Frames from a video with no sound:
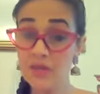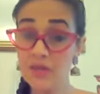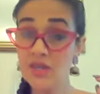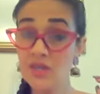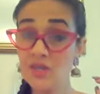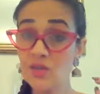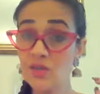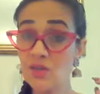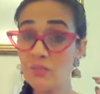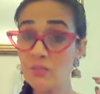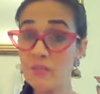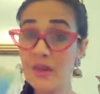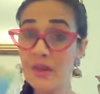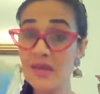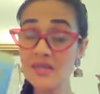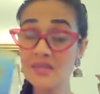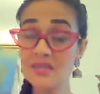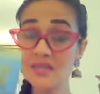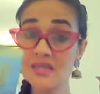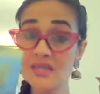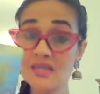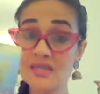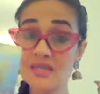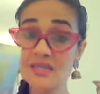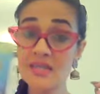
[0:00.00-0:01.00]
Be your
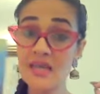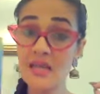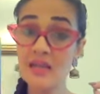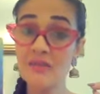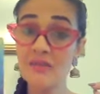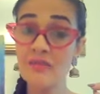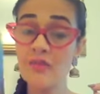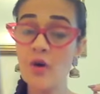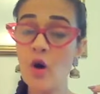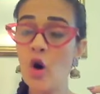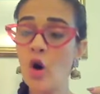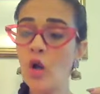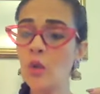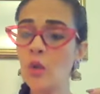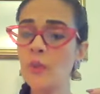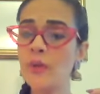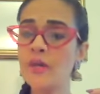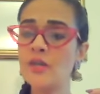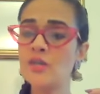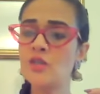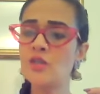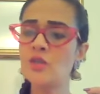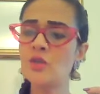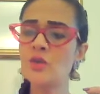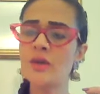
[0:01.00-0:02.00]
best self
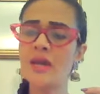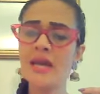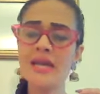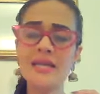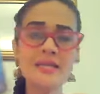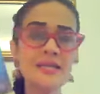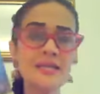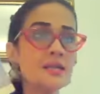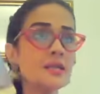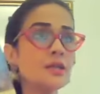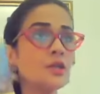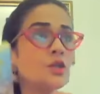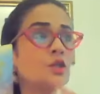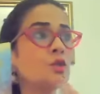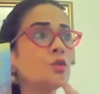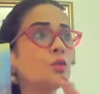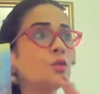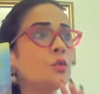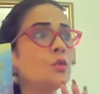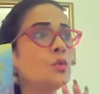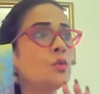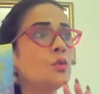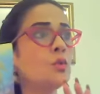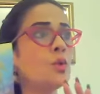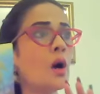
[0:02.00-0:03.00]
always. Cancer,
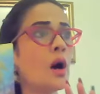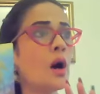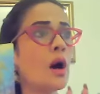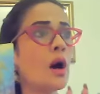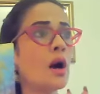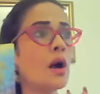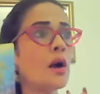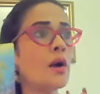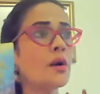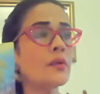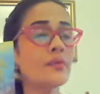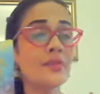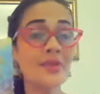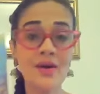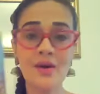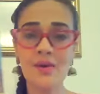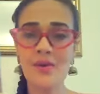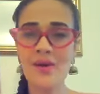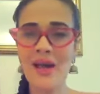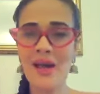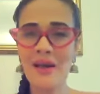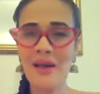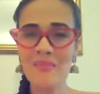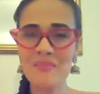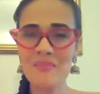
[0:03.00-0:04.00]
you are the
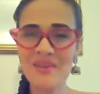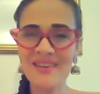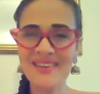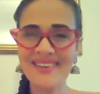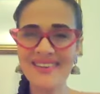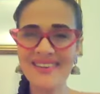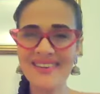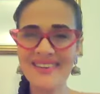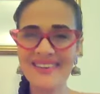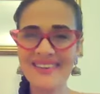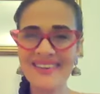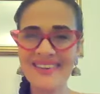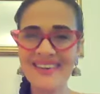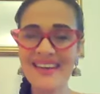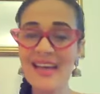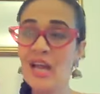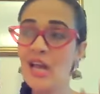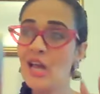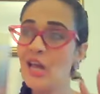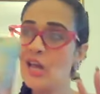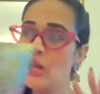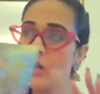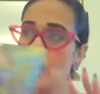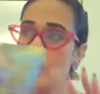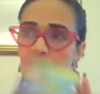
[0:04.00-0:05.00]
crab.
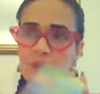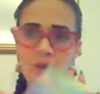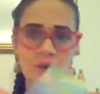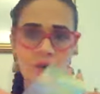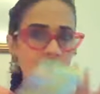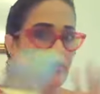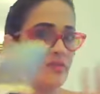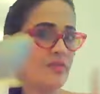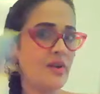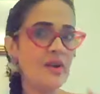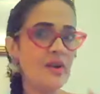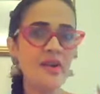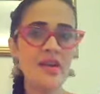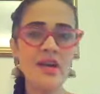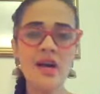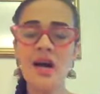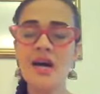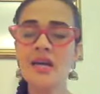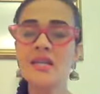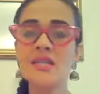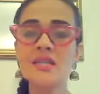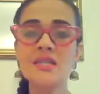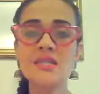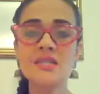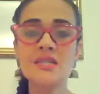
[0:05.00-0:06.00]
You're very
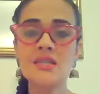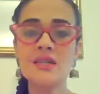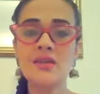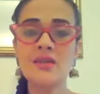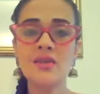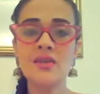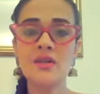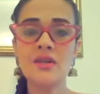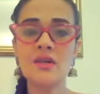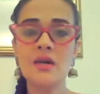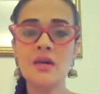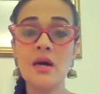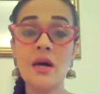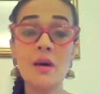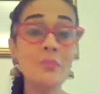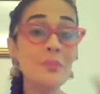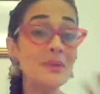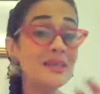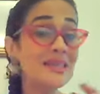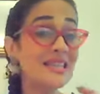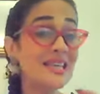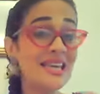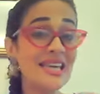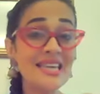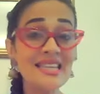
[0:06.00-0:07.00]
hard exterior,
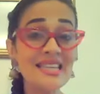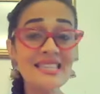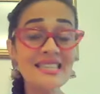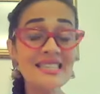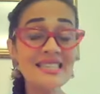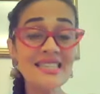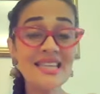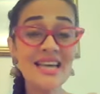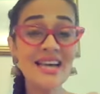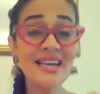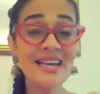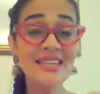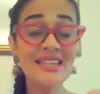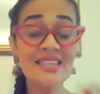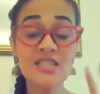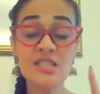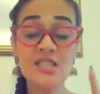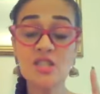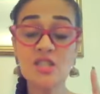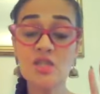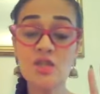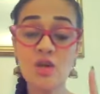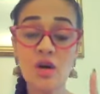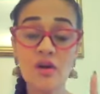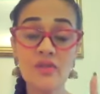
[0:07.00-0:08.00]
but the inside
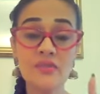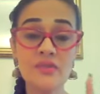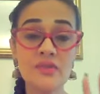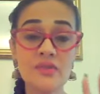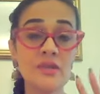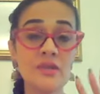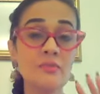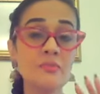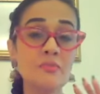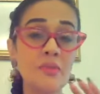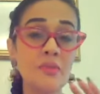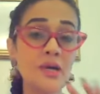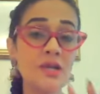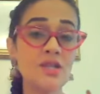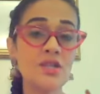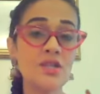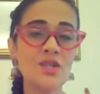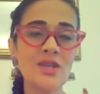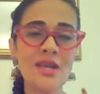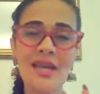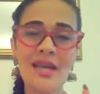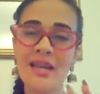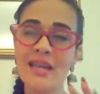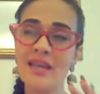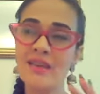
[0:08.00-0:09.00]
is soft
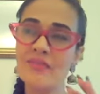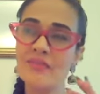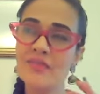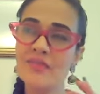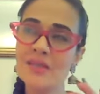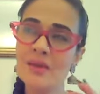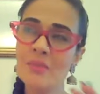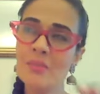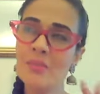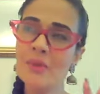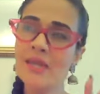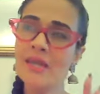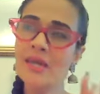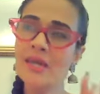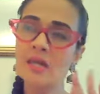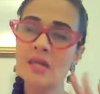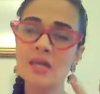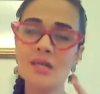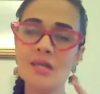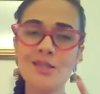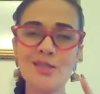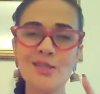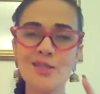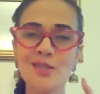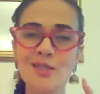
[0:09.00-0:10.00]
mush. And if somebody
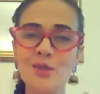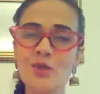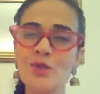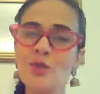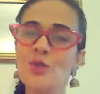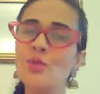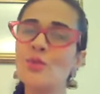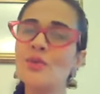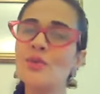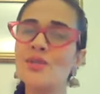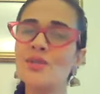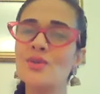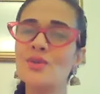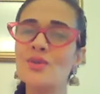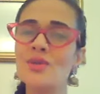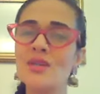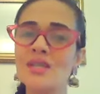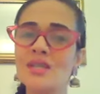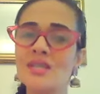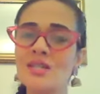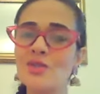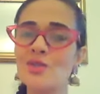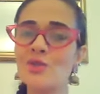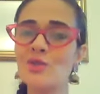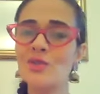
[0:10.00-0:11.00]
hurts you, you
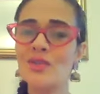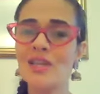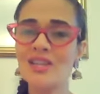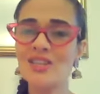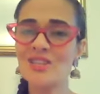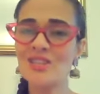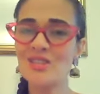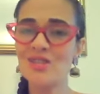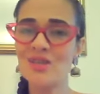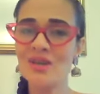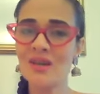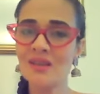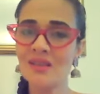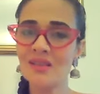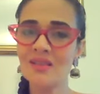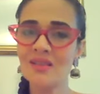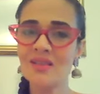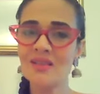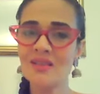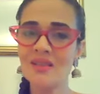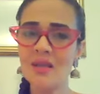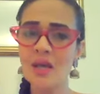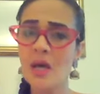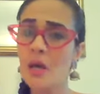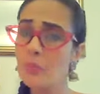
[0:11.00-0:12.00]
retreat into that shell.
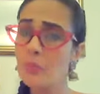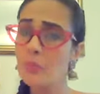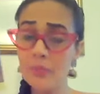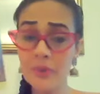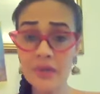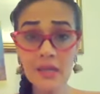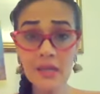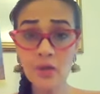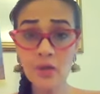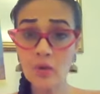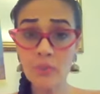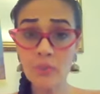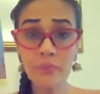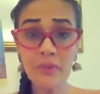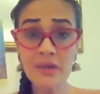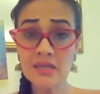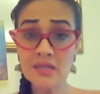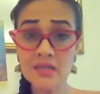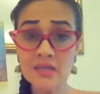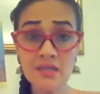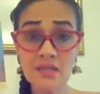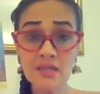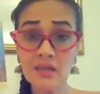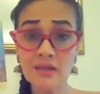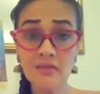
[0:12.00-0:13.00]
Be your
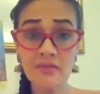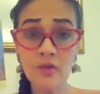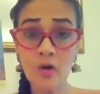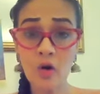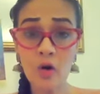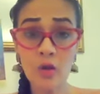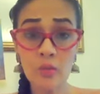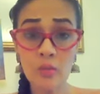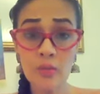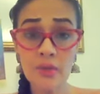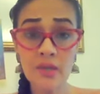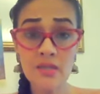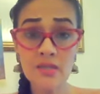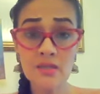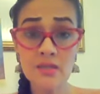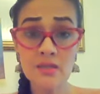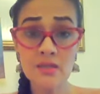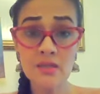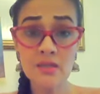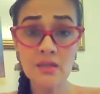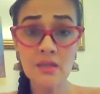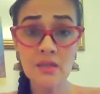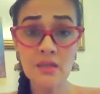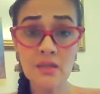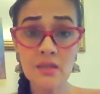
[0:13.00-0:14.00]
best self
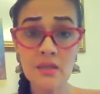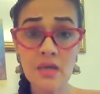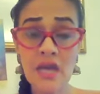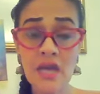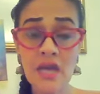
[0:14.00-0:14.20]
always.